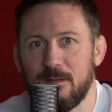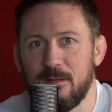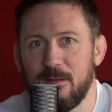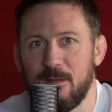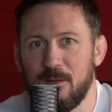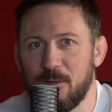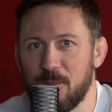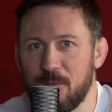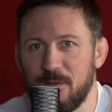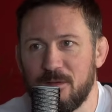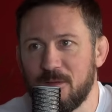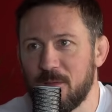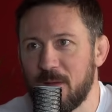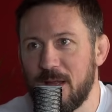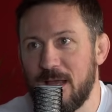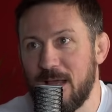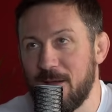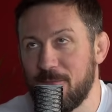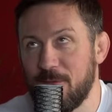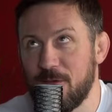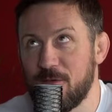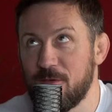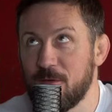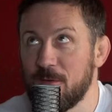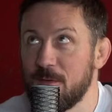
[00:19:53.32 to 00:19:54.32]
You know, he's going
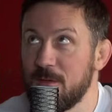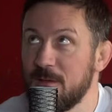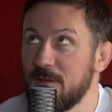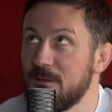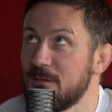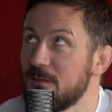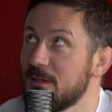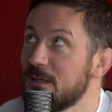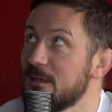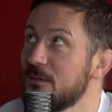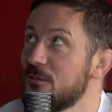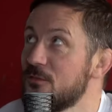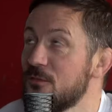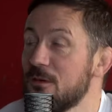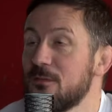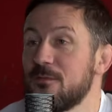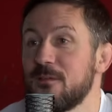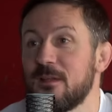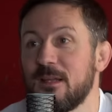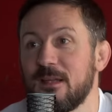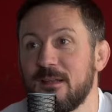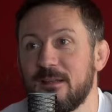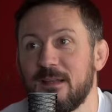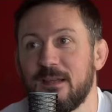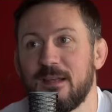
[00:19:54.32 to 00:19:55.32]
halfway through. He's like
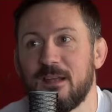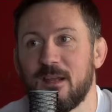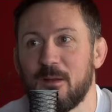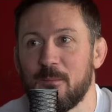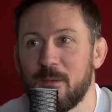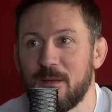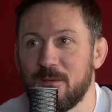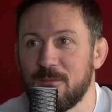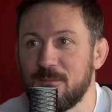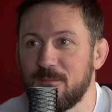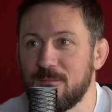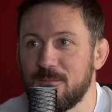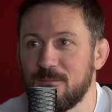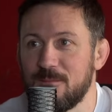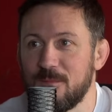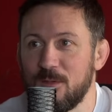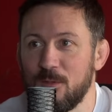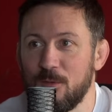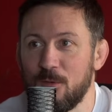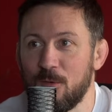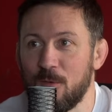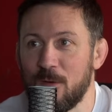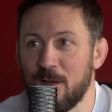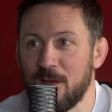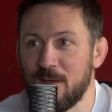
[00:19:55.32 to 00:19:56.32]
drifting, thinking about
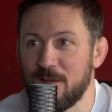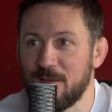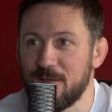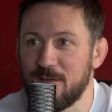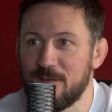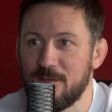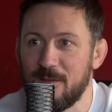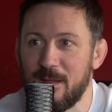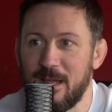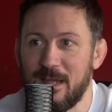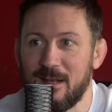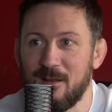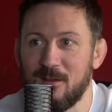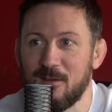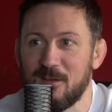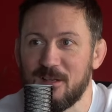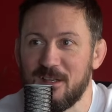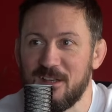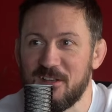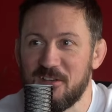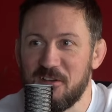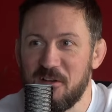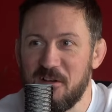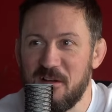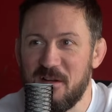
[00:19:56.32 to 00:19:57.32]
two gorillas
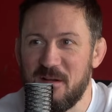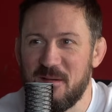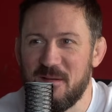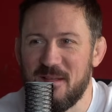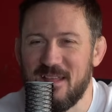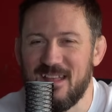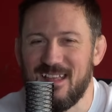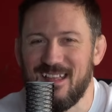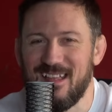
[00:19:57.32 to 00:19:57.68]
headlocking each other.